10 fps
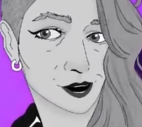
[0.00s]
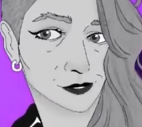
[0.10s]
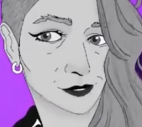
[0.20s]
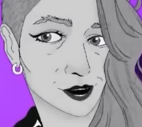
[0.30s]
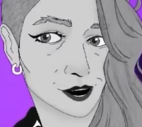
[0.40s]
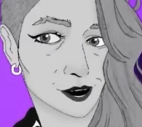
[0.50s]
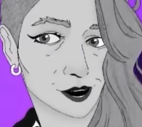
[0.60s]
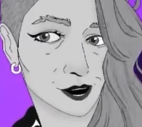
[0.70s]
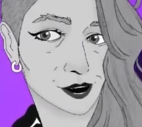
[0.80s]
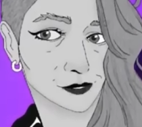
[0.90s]

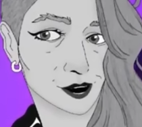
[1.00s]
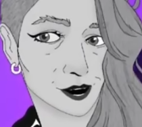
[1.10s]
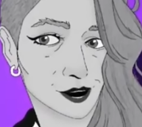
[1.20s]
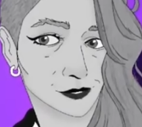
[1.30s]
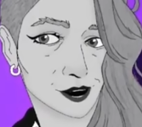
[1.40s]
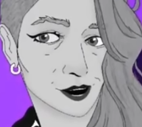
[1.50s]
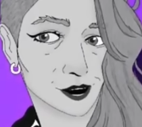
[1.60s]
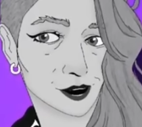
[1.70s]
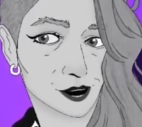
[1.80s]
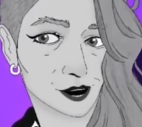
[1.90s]
adorable thing one of
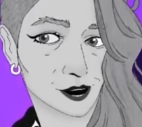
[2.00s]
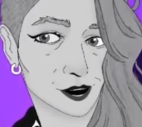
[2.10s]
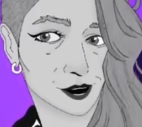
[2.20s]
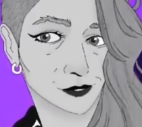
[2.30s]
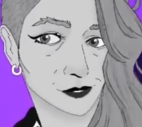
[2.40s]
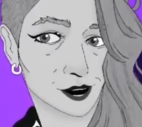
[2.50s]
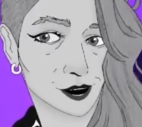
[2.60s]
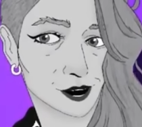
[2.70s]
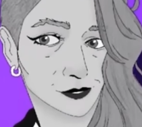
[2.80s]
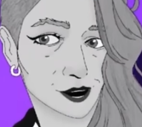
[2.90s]
my neighbors left for
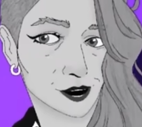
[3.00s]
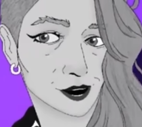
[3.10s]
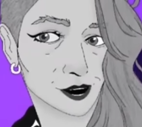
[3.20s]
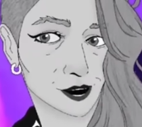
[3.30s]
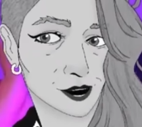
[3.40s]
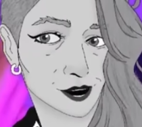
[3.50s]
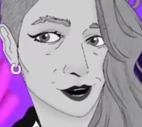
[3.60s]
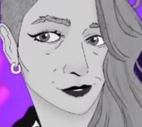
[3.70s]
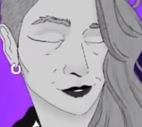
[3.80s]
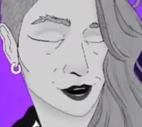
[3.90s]
me. Oh my
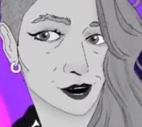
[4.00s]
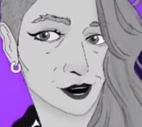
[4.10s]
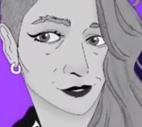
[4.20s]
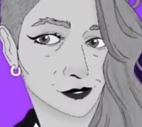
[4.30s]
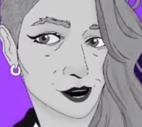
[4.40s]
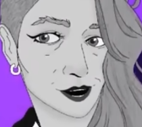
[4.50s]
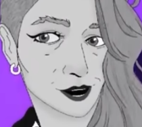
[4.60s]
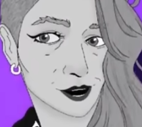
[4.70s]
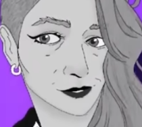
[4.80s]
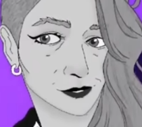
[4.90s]
gosh, I love it so
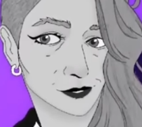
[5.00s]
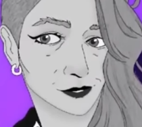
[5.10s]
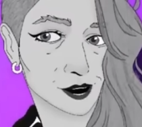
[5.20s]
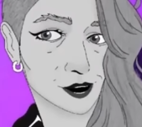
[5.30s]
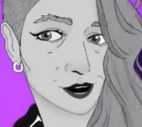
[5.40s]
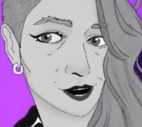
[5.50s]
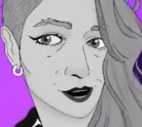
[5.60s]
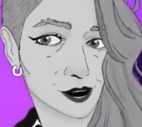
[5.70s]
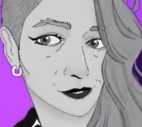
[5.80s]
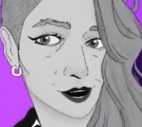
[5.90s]
much. Little
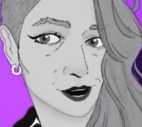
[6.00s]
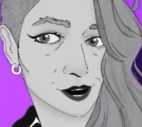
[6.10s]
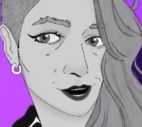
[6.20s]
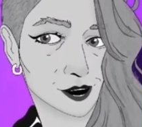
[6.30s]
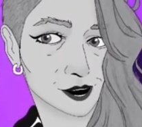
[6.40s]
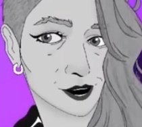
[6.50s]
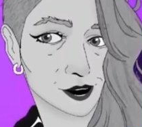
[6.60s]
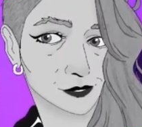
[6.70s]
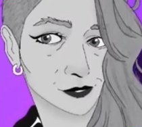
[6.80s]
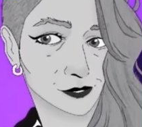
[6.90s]
jar my neighbor gave me.
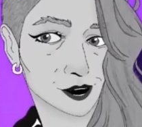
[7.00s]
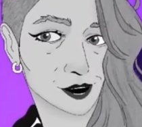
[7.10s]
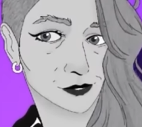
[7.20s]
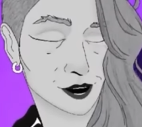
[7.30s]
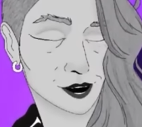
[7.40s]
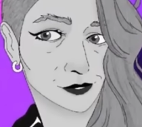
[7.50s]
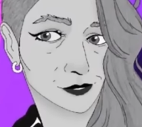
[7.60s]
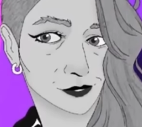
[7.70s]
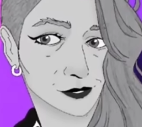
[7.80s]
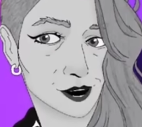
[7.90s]
All right, so
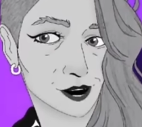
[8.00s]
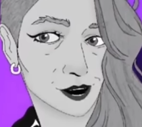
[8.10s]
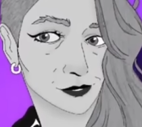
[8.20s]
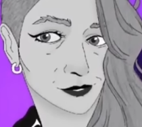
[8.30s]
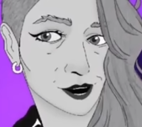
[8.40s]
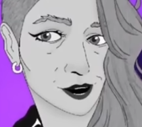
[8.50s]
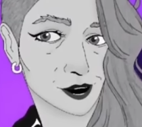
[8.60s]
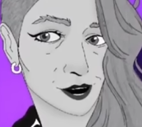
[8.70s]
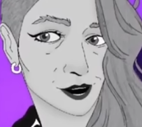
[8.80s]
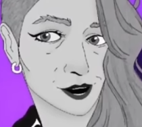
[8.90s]
this is just normal
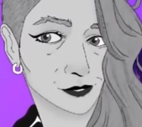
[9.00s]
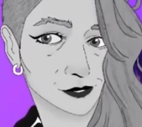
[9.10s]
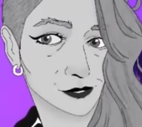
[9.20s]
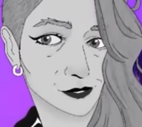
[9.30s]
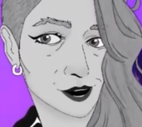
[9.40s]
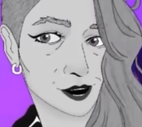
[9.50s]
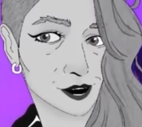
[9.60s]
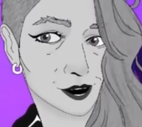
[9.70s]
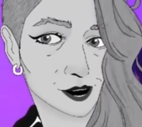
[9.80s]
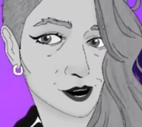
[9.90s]
water.
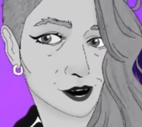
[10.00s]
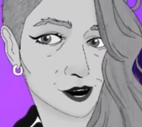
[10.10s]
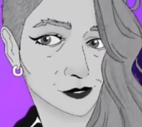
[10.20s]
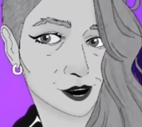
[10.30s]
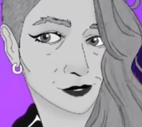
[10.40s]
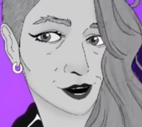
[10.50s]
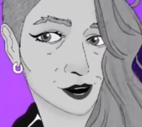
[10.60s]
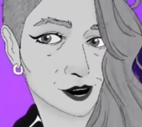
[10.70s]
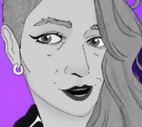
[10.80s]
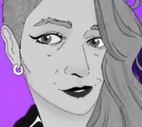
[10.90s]
We'll use the Elmer's and the
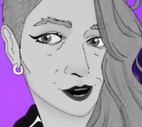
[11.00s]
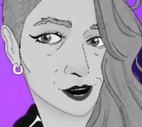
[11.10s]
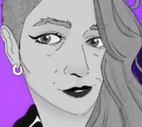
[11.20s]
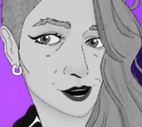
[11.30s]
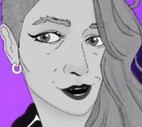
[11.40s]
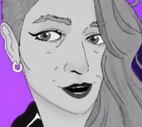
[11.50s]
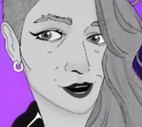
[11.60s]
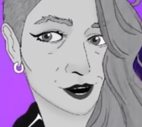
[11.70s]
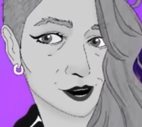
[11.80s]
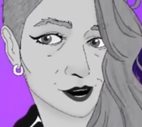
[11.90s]
cotton balls for this time, and
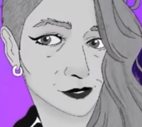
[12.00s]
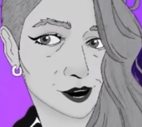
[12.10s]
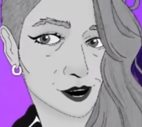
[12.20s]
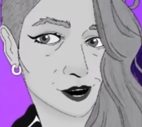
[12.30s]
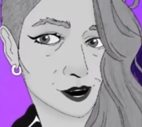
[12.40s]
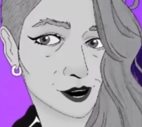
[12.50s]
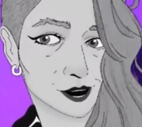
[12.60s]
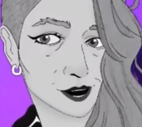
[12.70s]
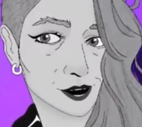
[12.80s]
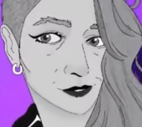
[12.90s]
then we'll make one
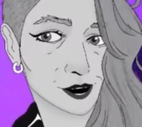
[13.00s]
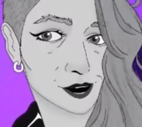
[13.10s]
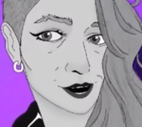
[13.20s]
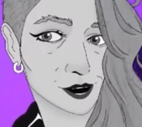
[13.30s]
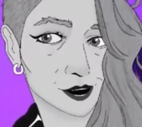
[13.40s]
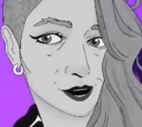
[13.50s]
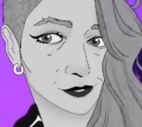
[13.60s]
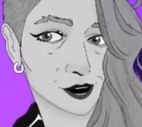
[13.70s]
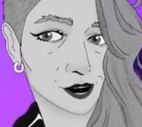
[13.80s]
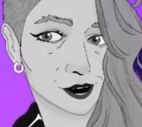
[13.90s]
with like the nice
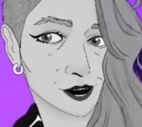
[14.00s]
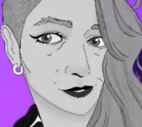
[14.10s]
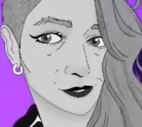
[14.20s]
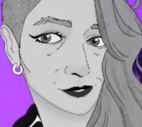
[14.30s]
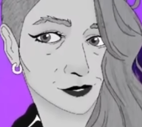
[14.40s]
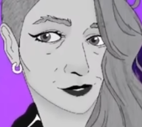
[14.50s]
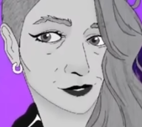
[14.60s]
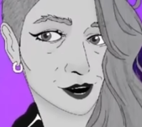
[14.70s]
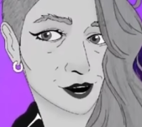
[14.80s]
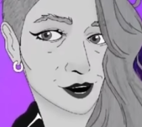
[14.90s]
supplies
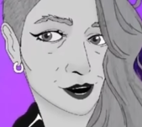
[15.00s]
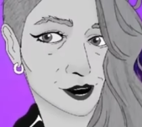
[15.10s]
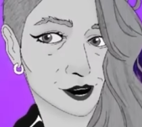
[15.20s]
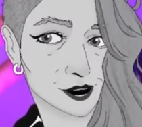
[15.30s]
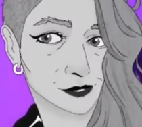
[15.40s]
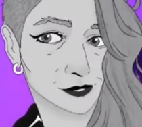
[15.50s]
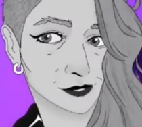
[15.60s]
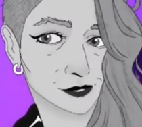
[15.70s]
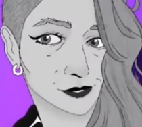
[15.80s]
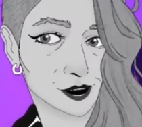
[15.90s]
to try to mimic
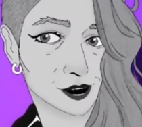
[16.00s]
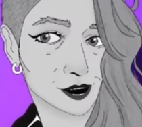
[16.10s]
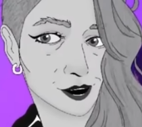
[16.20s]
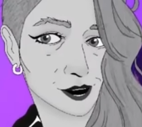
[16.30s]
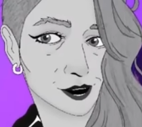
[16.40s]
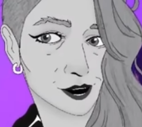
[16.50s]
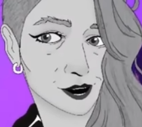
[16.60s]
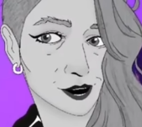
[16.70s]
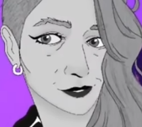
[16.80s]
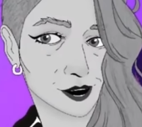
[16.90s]
one of the other ones,
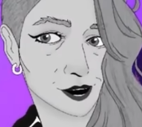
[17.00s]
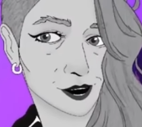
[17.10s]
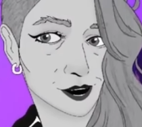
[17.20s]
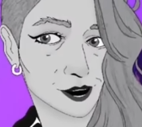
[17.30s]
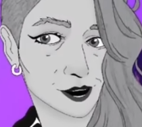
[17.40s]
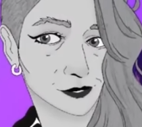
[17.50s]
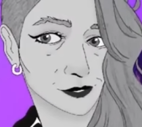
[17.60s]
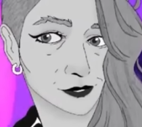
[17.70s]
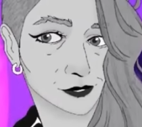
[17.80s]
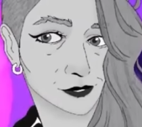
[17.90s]
maybe a smaller doll.
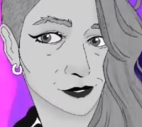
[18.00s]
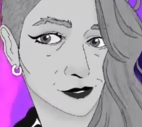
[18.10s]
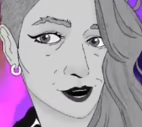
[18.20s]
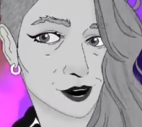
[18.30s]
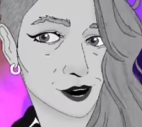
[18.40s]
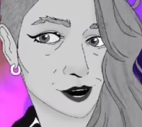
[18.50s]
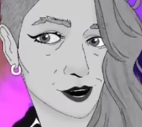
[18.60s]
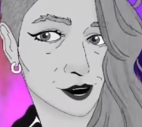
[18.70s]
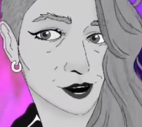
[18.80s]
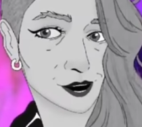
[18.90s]
We're gonna do
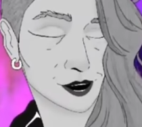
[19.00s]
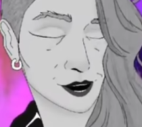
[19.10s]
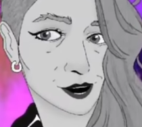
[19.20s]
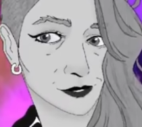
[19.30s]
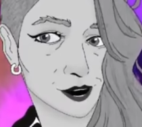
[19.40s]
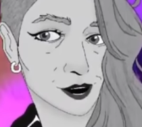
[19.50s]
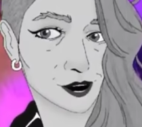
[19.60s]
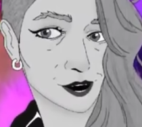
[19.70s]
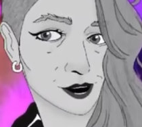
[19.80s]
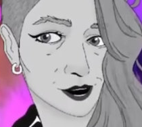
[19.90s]
a 1-to-1
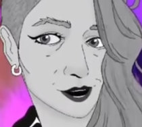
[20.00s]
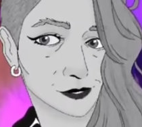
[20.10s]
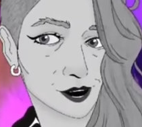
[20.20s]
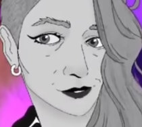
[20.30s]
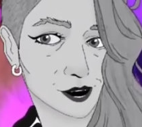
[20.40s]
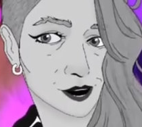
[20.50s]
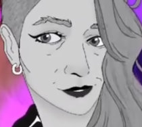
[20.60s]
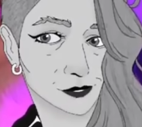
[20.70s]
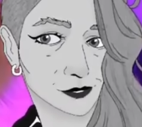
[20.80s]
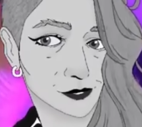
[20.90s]
glue to water ratio.
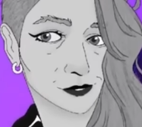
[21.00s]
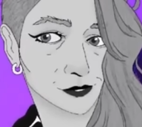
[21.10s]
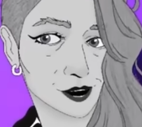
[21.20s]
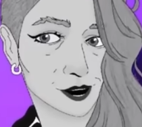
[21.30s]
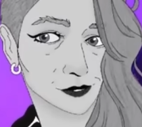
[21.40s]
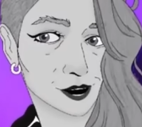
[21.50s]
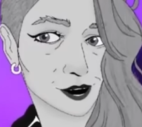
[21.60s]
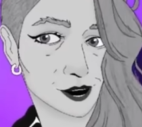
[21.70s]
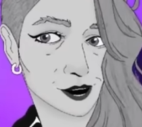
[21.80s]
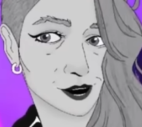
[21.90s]
Like what
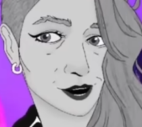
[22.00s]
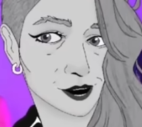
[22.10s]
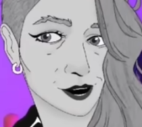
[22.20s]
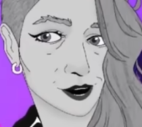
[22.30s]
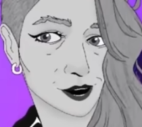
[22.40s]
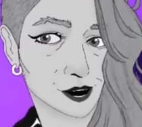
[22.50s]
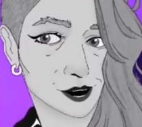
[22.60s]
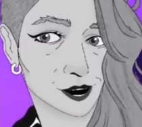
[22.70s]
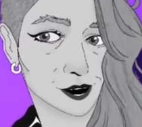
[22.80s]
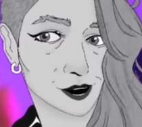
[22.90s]
I'm doing right now,
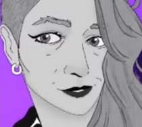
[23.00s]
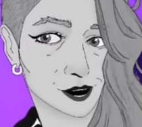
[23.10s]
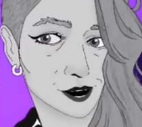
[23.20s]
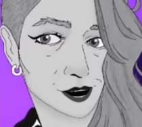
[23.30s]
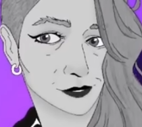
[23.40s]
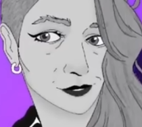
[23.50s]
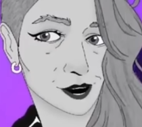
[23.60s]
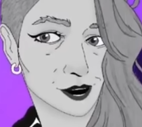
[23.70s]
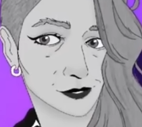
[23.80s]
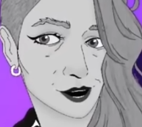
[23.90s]
I'm doing a project that
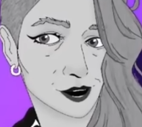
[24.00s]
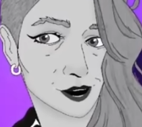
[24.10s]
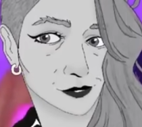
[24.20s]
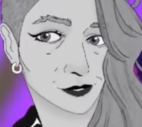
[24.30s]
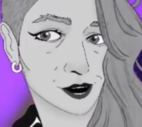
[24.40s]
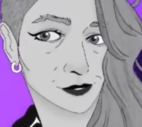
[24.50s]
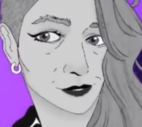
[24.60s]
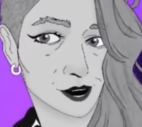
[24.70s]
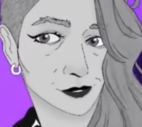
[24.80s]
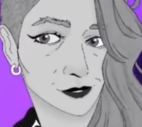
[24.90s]
I'm planning on
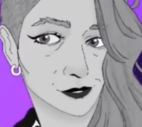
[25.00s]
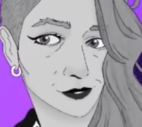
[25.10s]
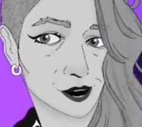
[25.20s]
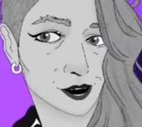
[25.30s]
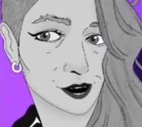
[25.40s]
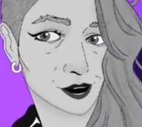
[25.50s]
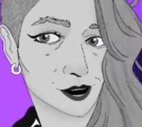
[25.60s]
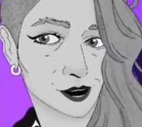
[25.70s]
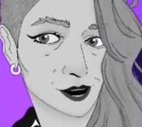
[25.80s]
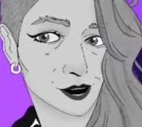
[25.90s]
making probably
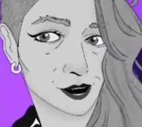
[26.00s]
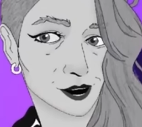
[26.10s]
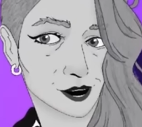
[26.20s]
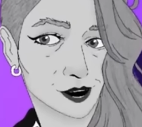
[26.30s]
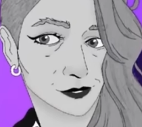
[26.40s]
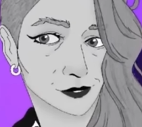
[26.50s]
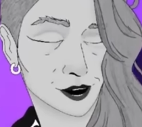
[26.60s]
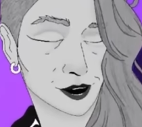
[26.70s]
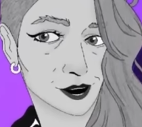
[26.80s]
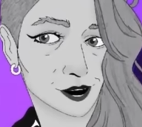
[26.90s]
in total around
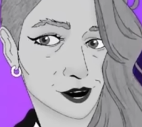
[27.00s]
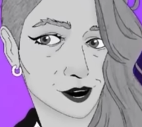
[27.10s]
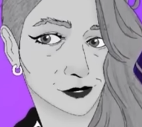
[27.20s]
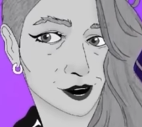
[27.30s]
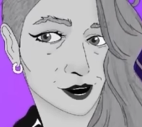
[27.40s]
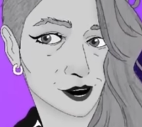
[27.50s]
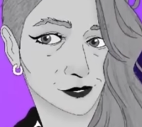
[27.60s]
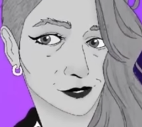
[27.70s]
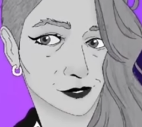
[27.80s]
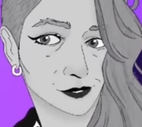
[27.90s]
10 of these little friends.